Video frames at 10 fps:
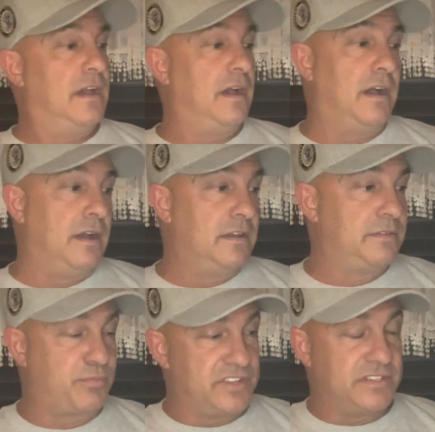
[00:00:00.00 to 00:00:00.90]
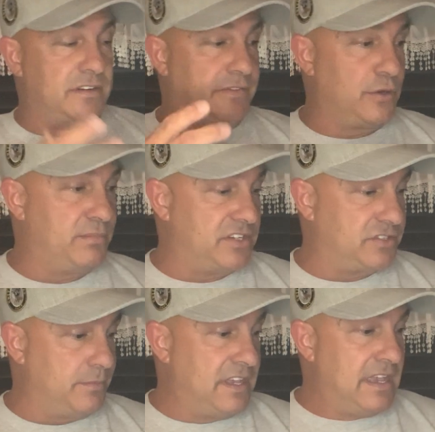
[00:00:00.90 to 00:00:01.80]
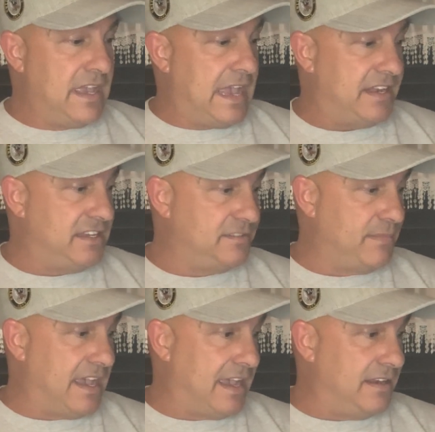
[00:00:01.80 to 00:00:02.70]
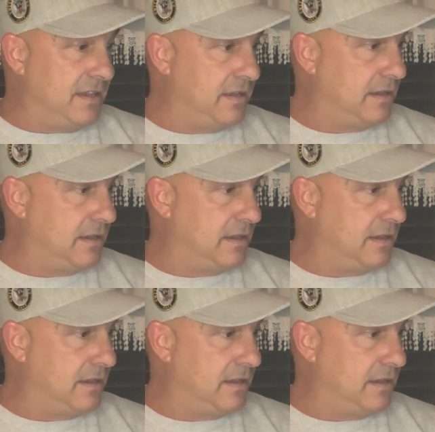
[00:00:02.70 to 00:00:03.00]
the president of their bishop, and he's mad